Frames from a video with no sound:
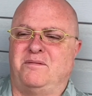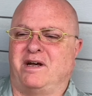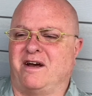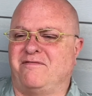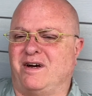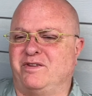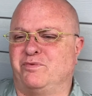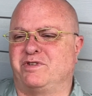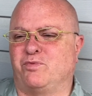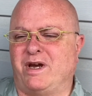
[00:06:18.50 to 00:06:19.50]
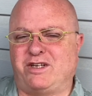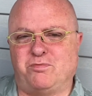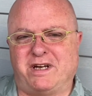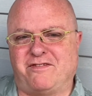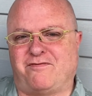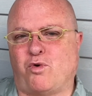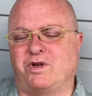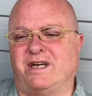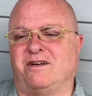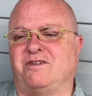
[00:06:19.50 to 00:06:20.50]
But I found there was way too many
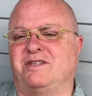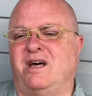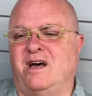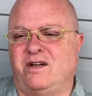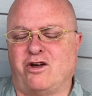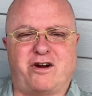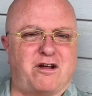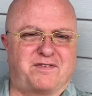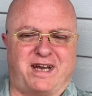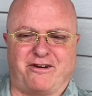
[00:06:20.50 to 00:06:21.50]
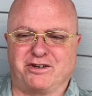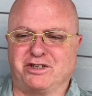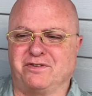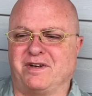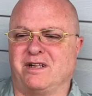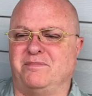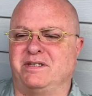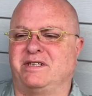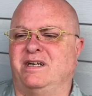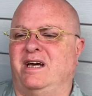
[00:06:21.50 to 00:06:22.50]
folk tales, not enough character
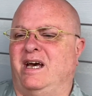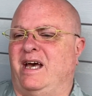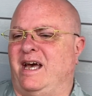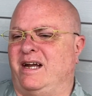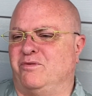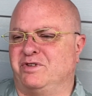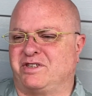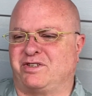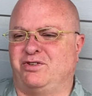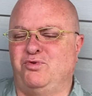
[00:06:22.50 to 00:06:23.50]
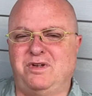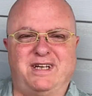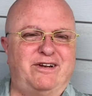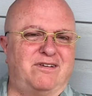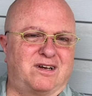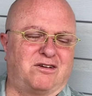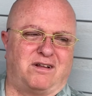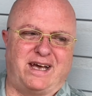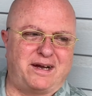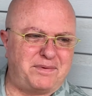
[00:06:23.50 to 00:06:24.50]
development, and it was too
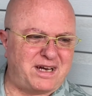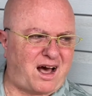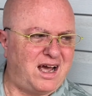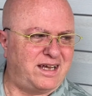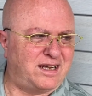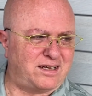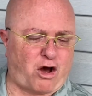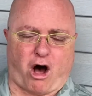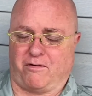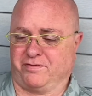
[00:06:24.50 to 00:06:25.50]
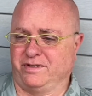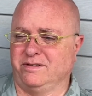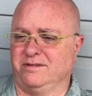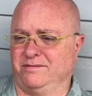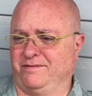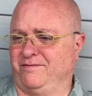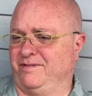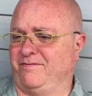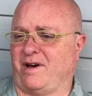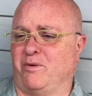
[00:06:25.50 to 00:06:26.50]
lyrical. And I mean, I often,
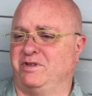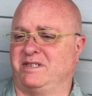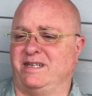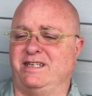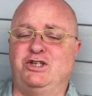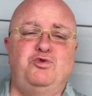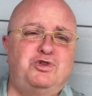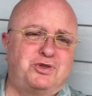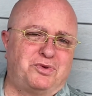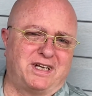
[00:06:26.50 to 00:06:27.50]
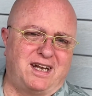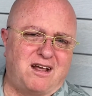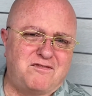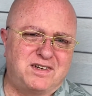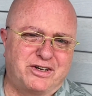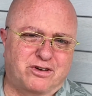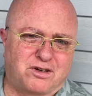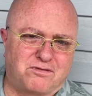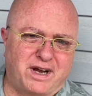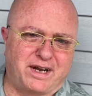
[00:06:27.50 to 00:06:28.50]
I would say usually, love
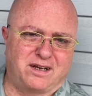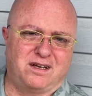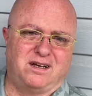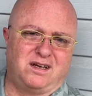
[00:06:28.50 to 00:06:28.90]
lyrical writing